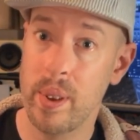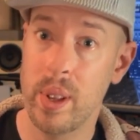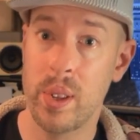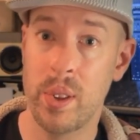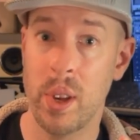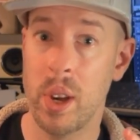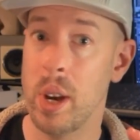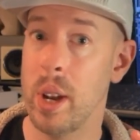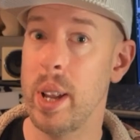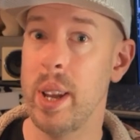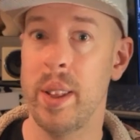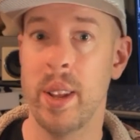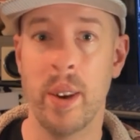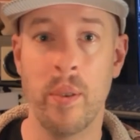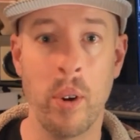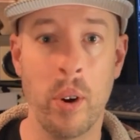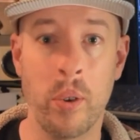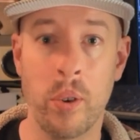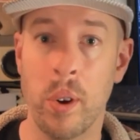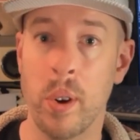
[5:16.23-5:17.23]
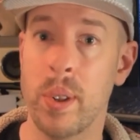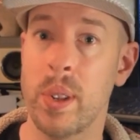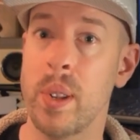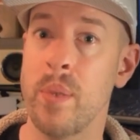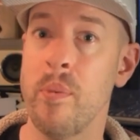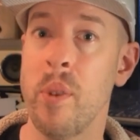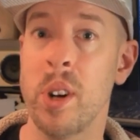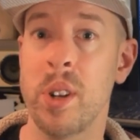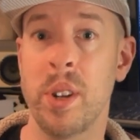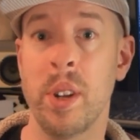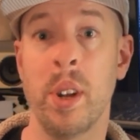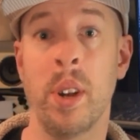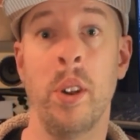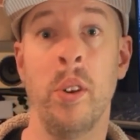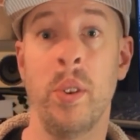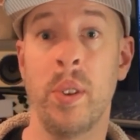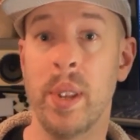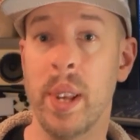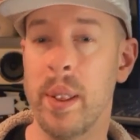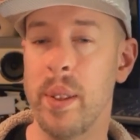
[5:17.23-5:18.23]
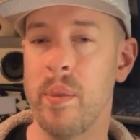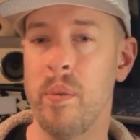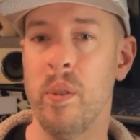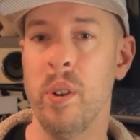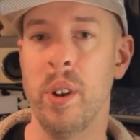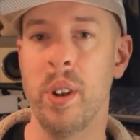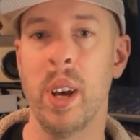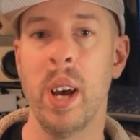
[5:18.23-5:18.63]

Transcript: Certainly they won't cost as much as a new synth would.